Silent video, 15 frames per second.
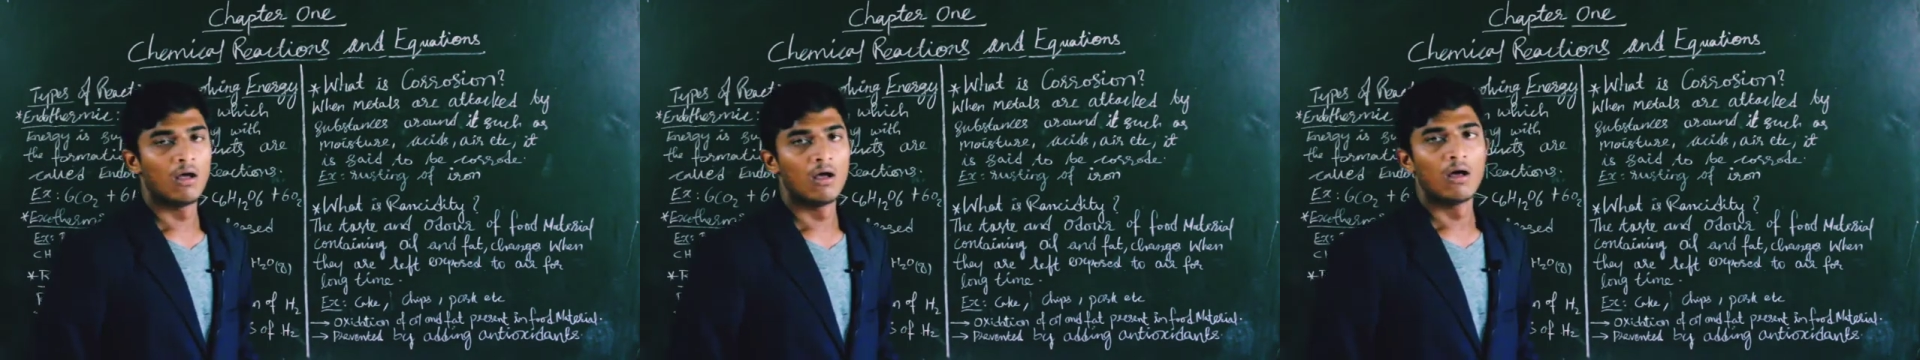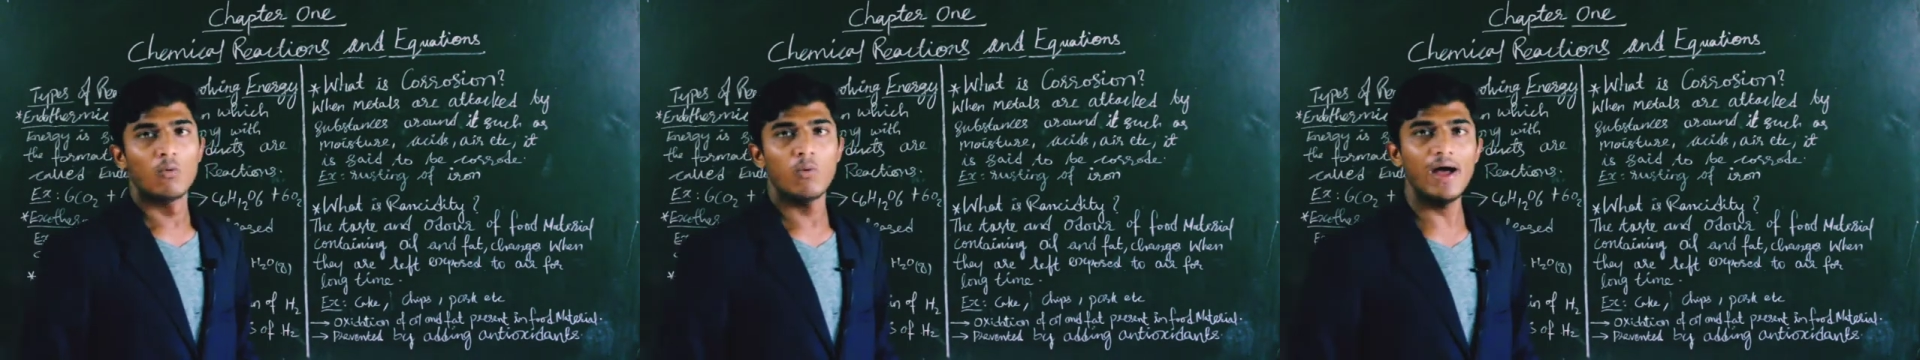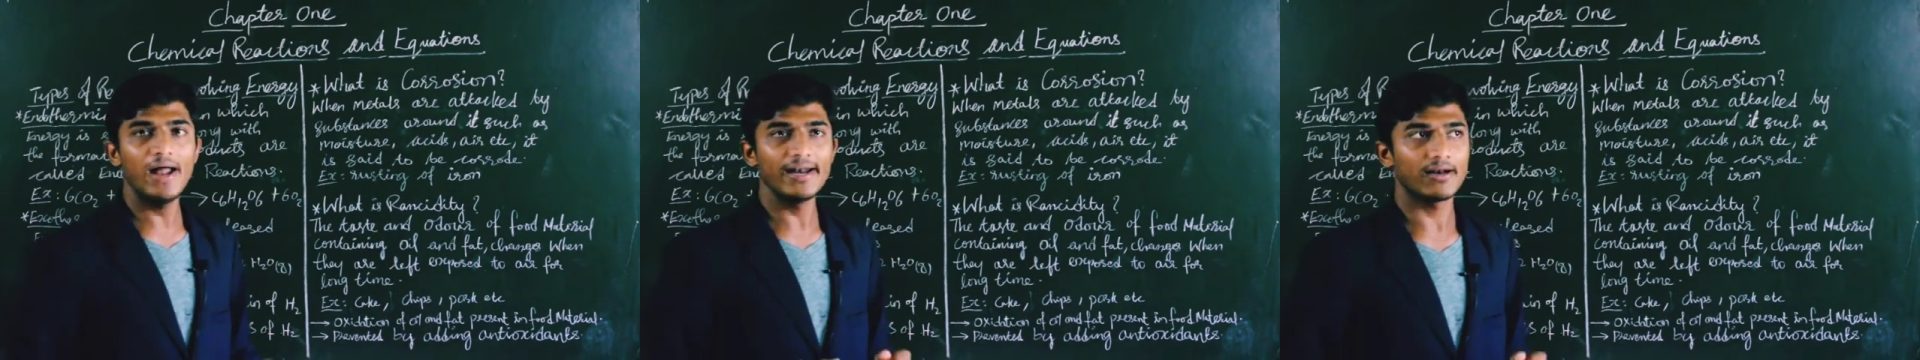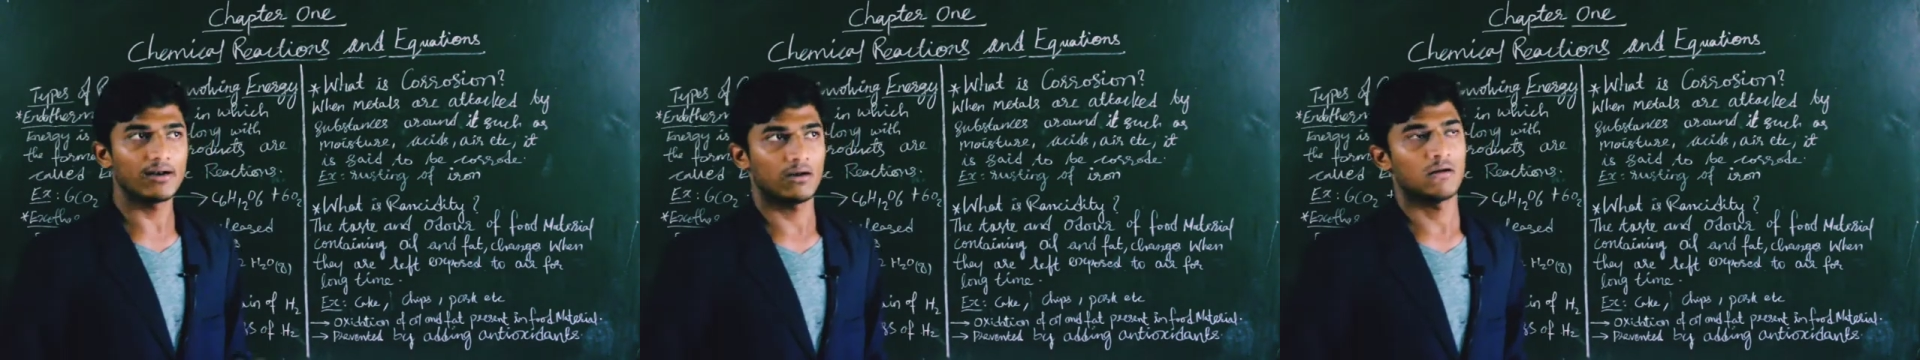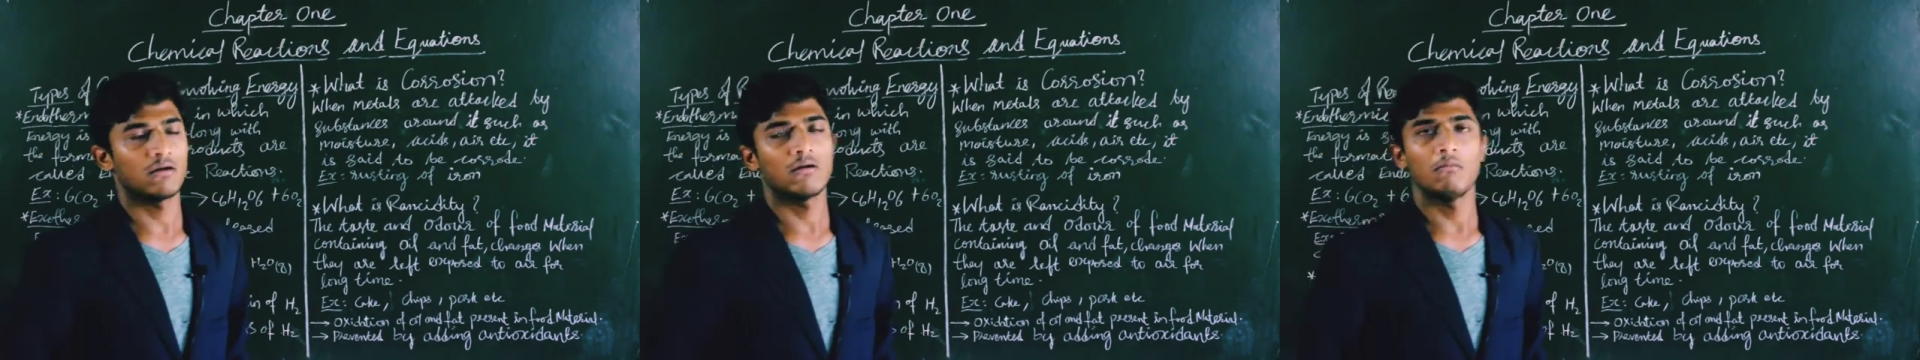
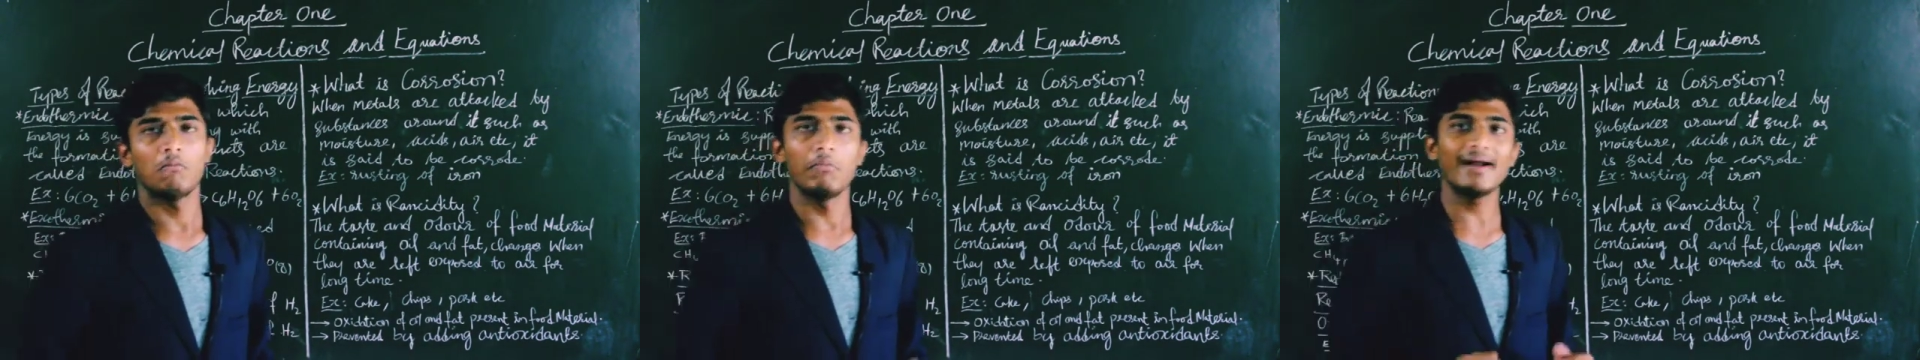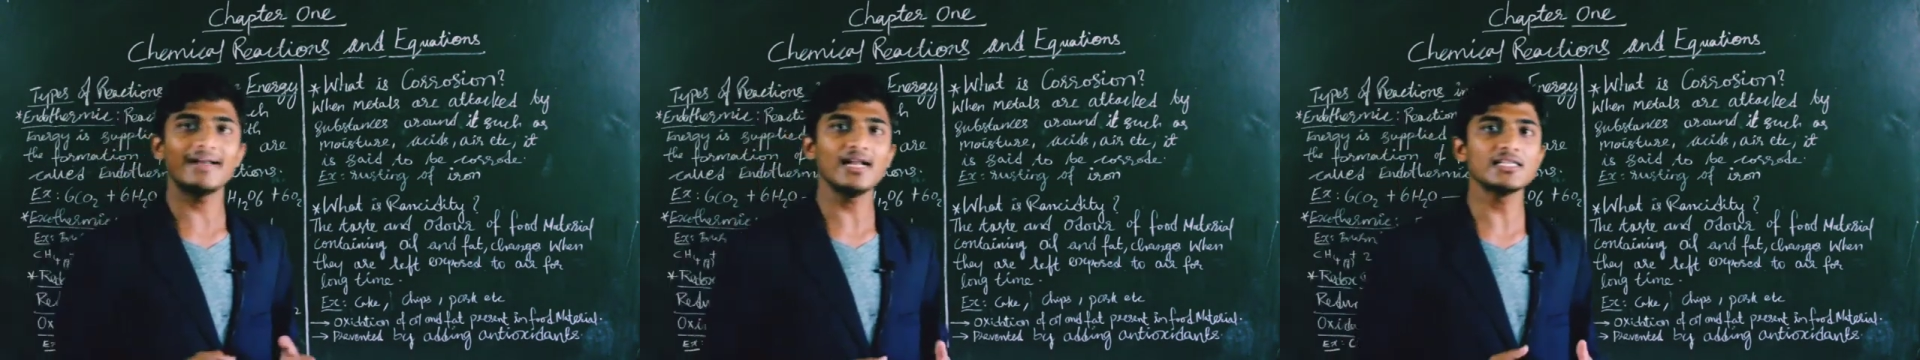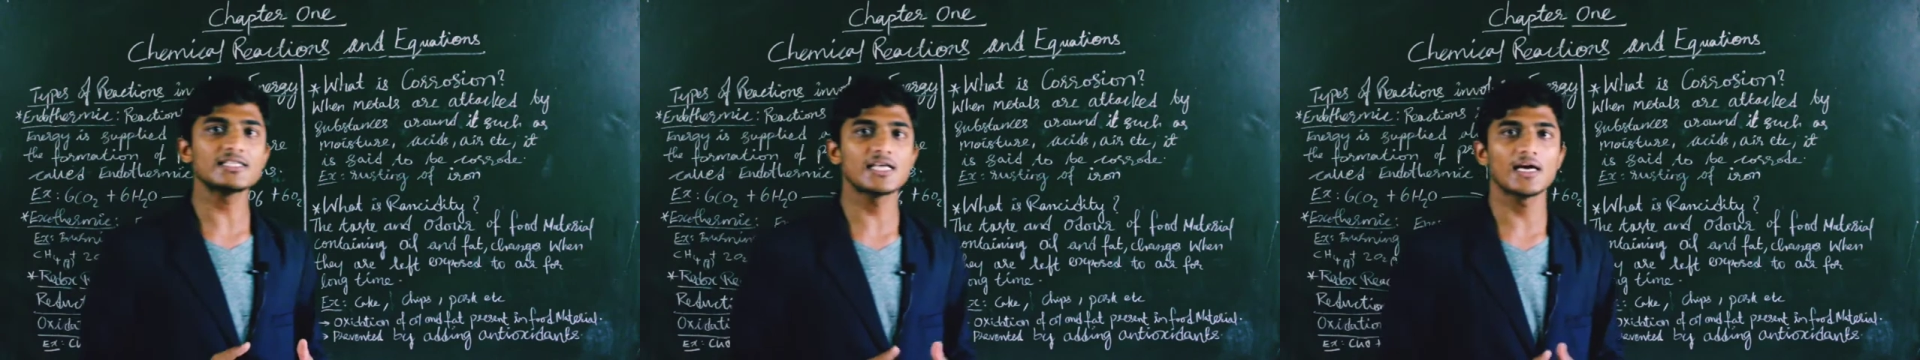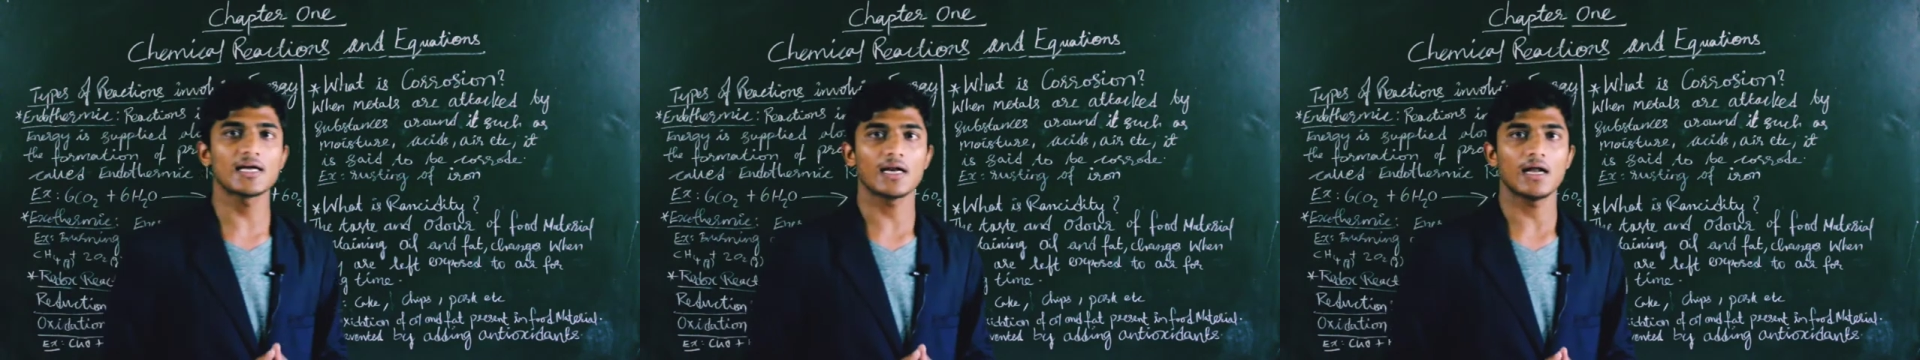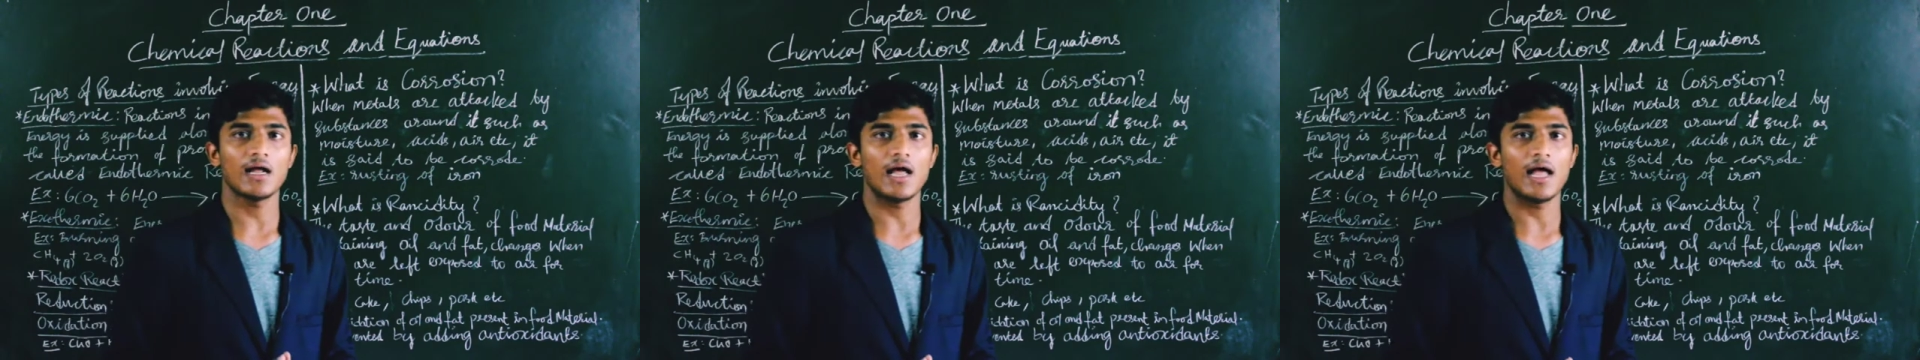When metals
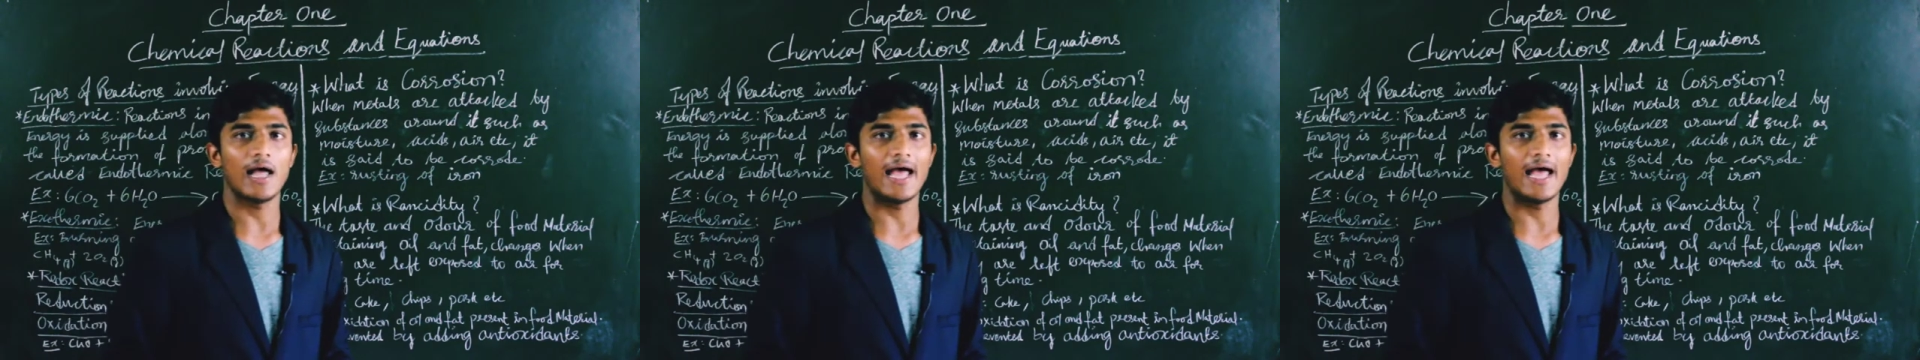are